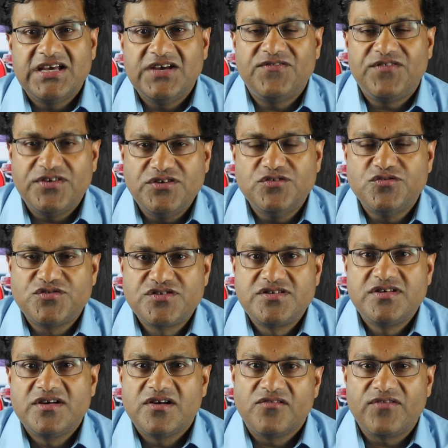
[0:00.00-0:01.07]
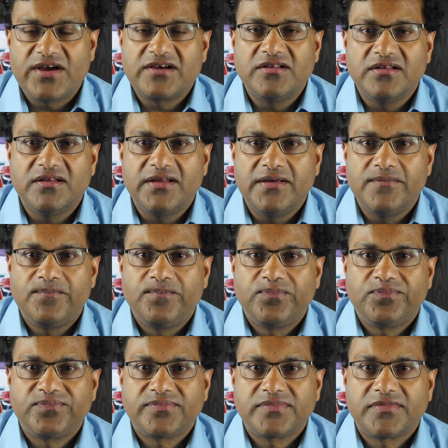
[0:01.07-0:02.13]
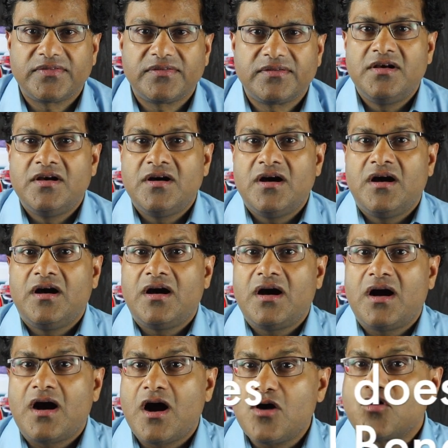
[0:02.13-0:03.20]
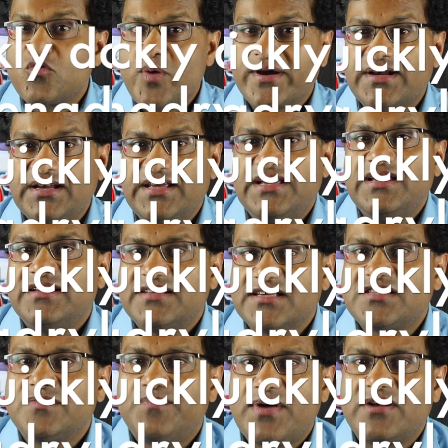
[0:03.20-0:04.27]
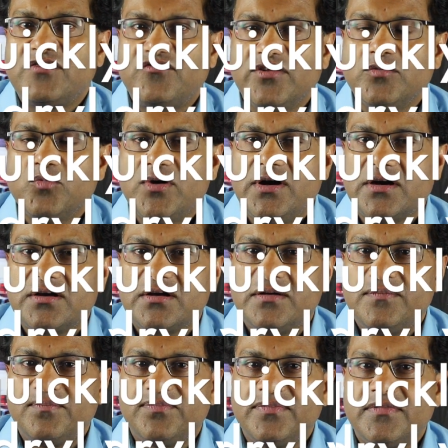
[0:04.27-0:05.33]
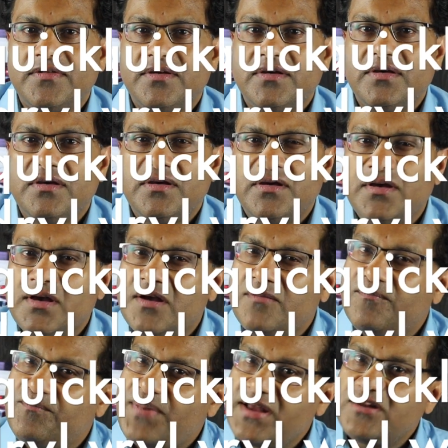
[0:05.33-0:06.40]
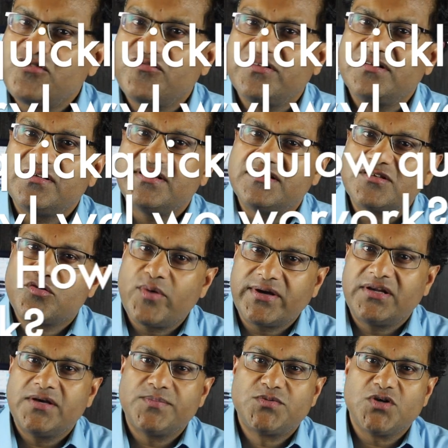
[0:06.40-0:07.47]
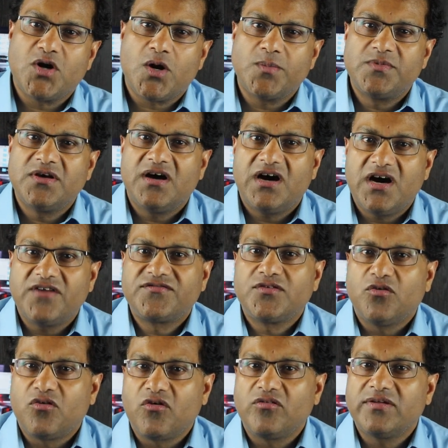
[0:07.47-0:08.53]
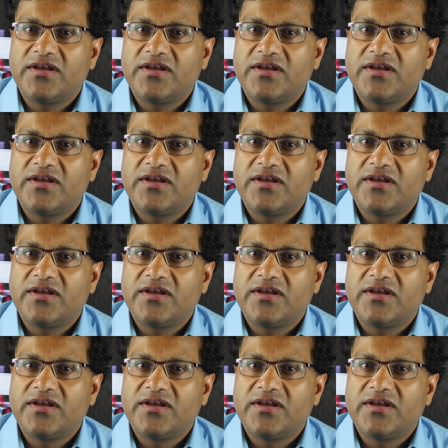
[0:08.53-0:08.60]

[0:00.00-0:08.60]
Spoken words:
if used regularly. How quickly does Benadryl work? Benadryl is quickly absorbed after oral